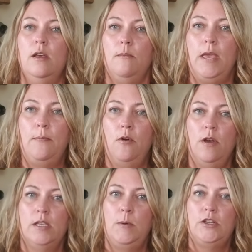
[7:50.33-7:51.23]
people,
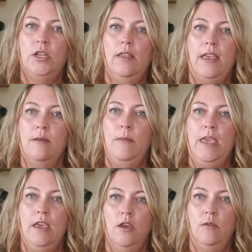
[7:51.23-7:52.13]
especially like
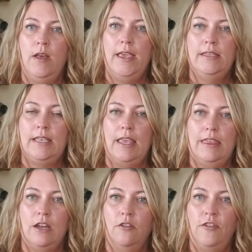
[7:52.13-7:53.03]
me, who likes a
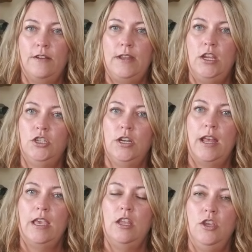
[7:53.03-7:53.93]
thinner foundation. I
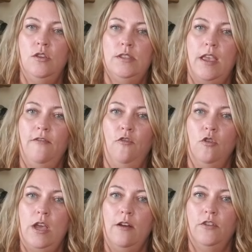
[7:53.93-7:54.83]
can use a full
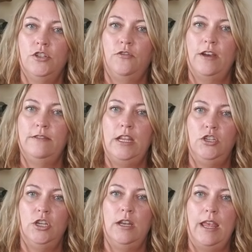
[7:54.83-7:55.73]
coverage
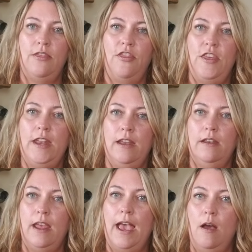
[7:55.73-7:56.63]
foundation and thin it
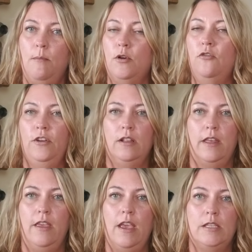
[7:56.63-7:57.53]
out
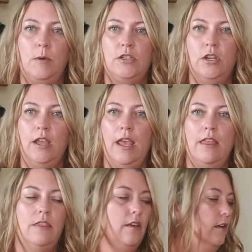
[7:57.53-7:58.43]
perfectly, especially
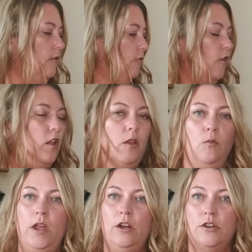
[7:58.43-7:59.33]
in the fall and
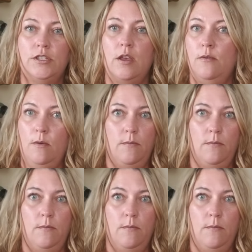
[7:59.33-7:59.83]
winter. So